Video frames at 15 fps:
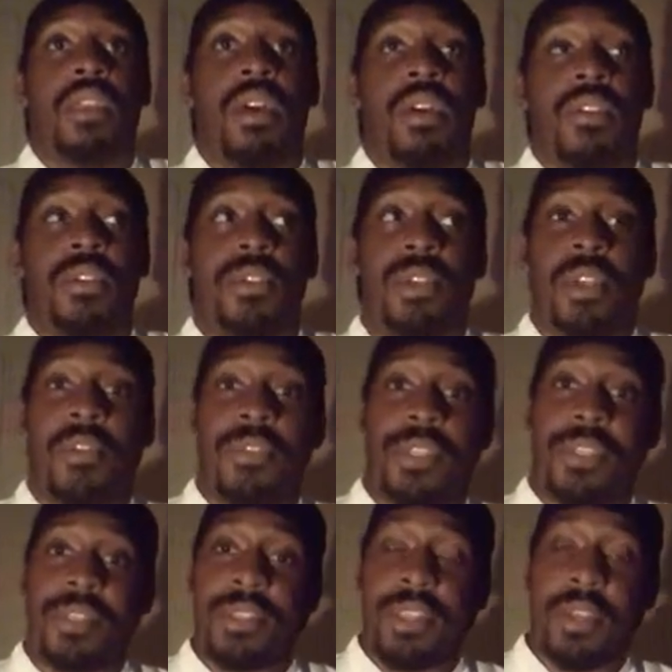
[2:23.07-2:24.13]
there's enough
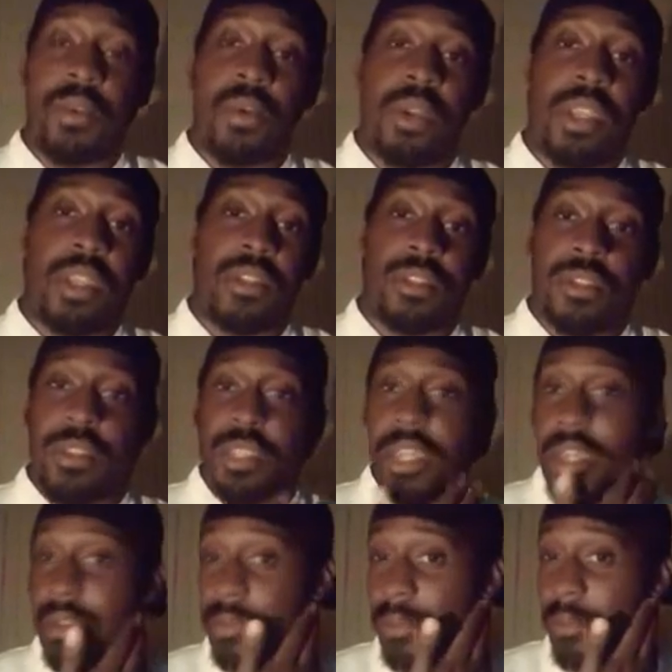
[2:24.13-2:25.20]
seasoning on it to
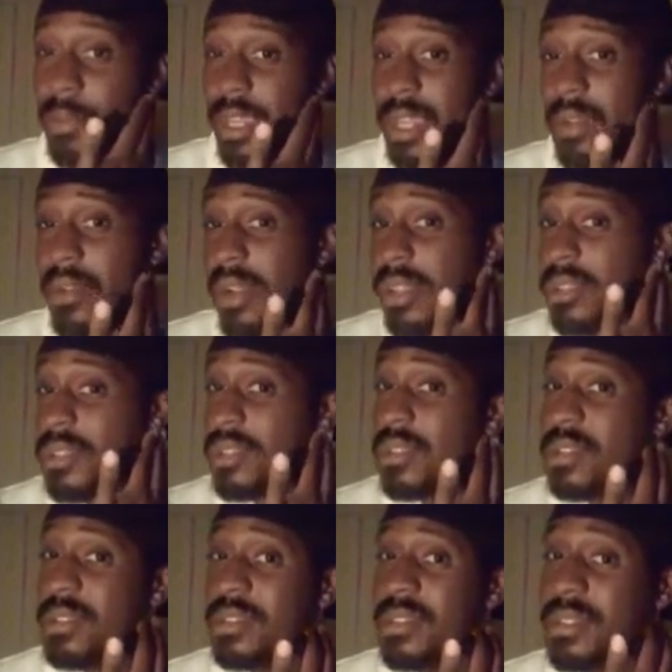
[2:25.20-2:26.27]
kind of form that
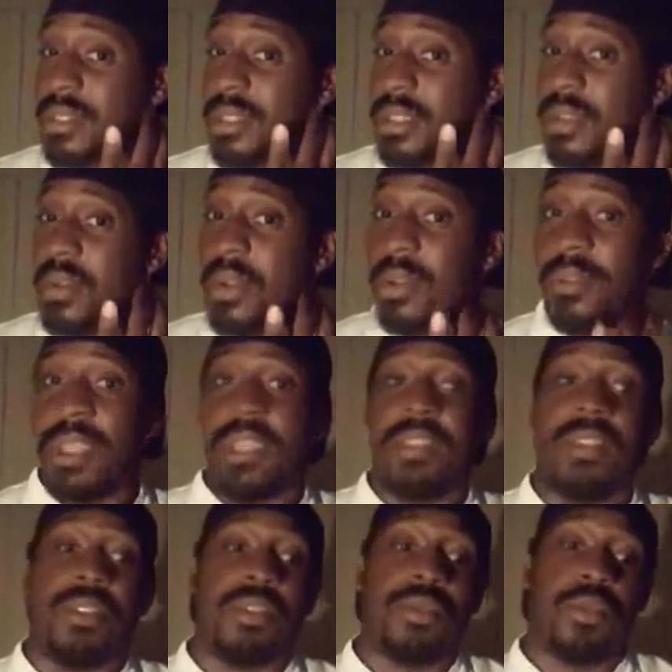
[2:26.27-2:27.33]
crust. You know what I
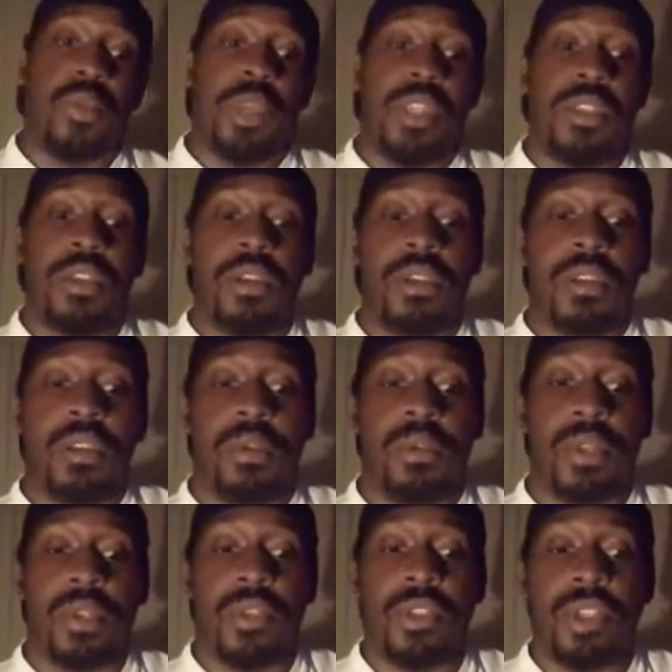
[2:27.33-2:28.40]
mean? Because when
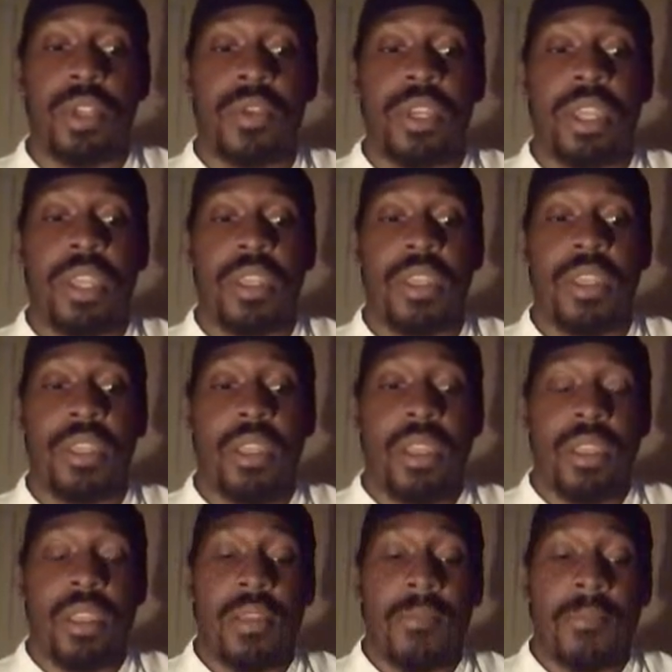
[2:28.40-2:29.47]
you're searing it,
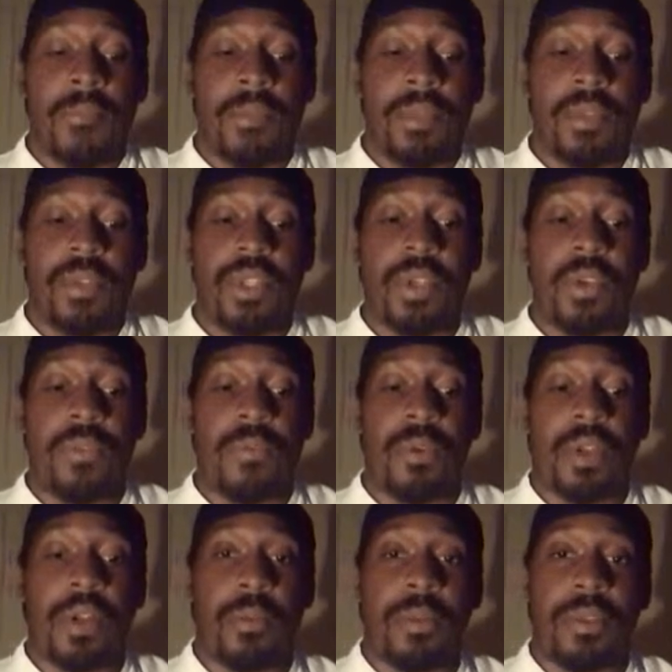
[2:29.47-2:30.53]
you sear it
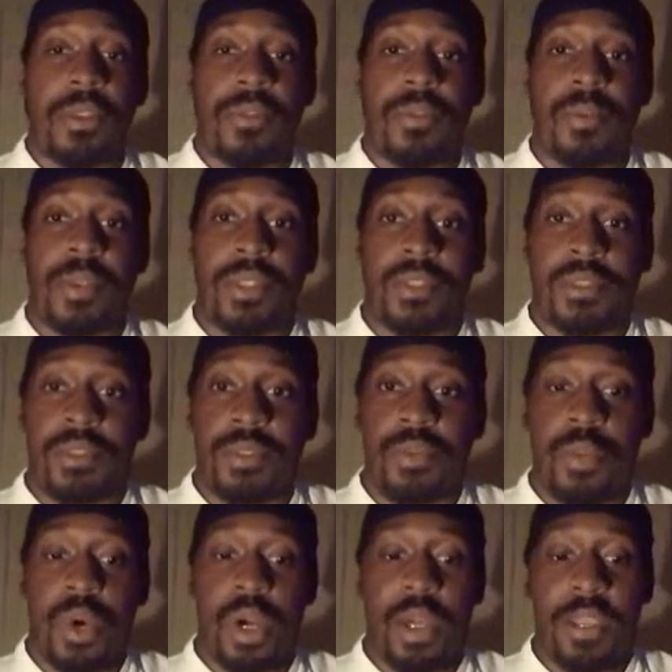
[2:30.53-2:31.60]
for a couple of different reasons.
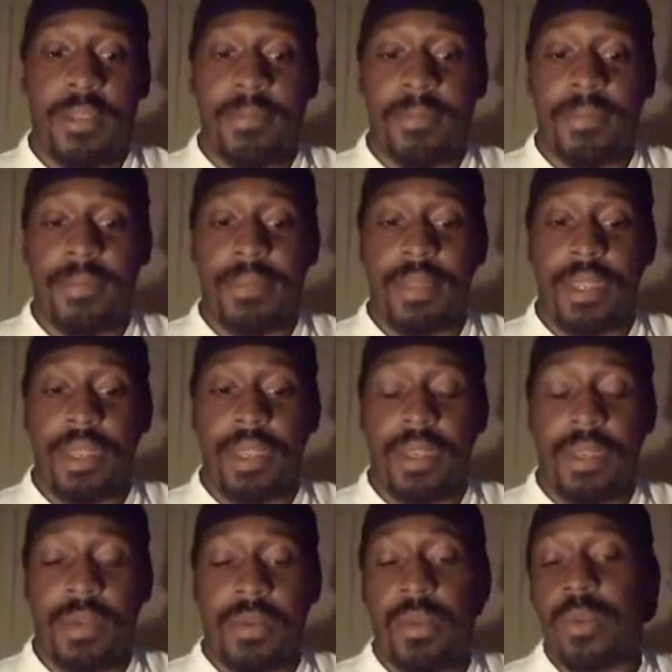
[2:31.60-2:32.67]
Why?
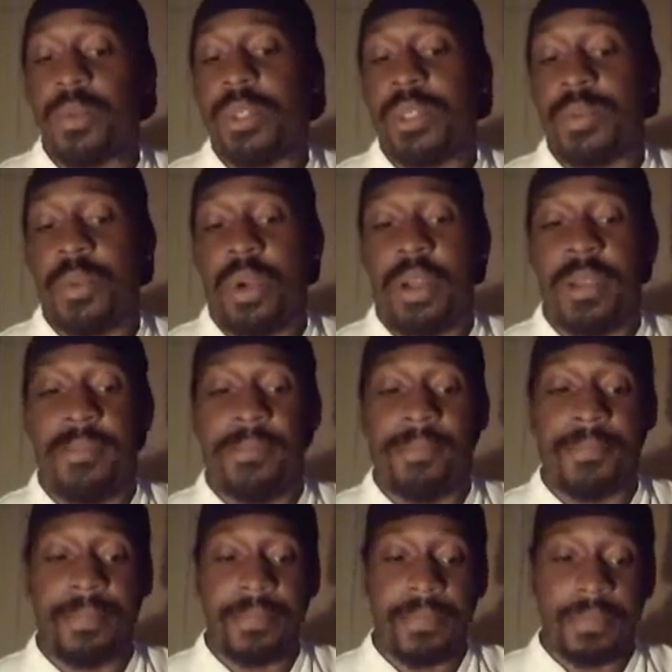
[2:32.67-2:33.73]
One reason why
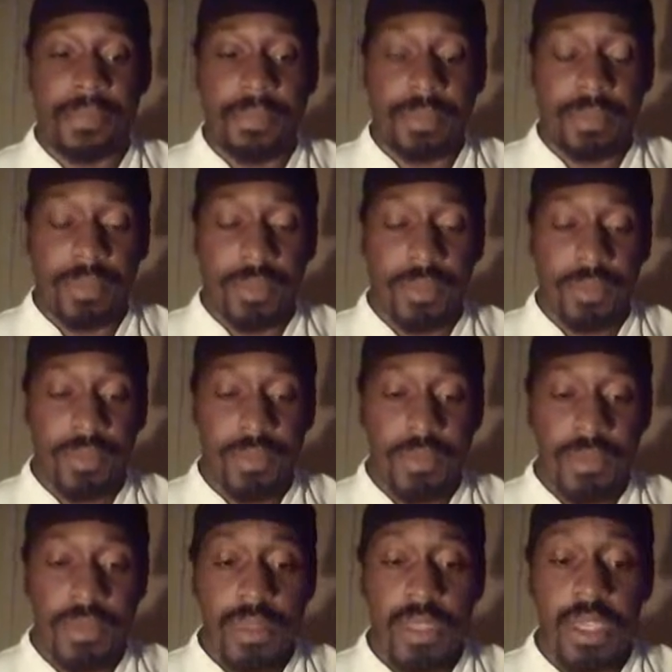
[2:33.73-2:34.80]

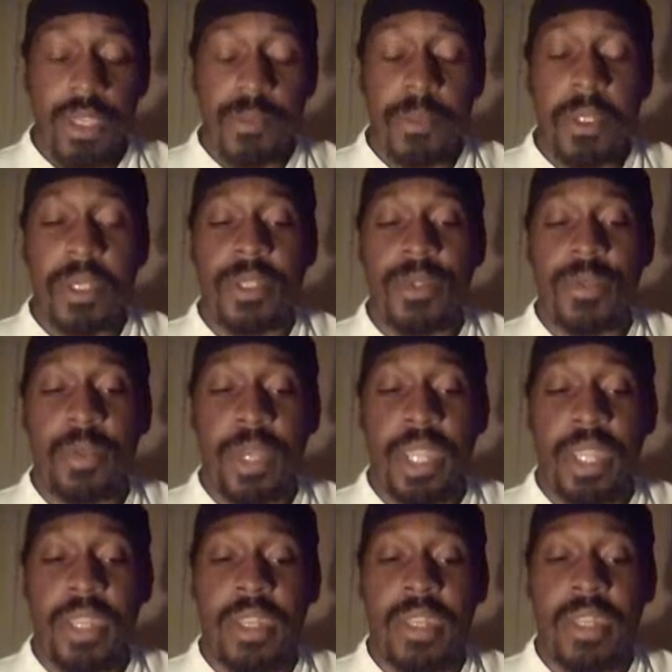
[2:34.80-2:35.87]
is because
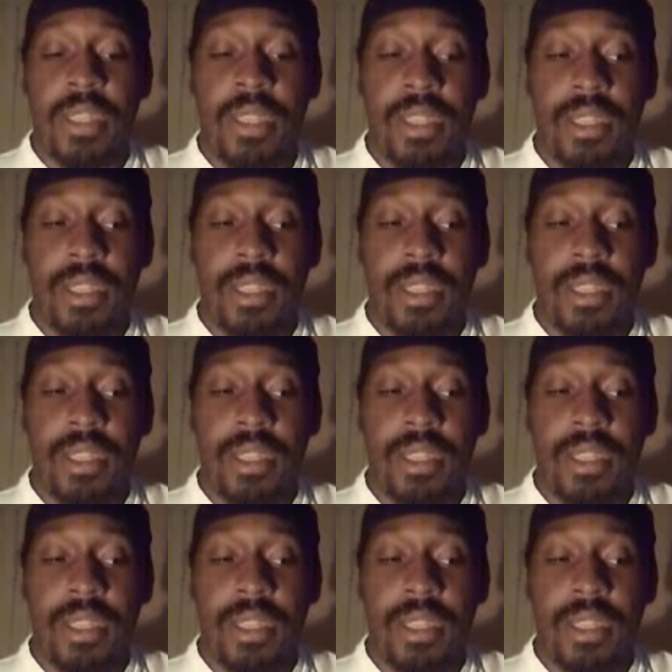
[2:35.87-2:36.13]
when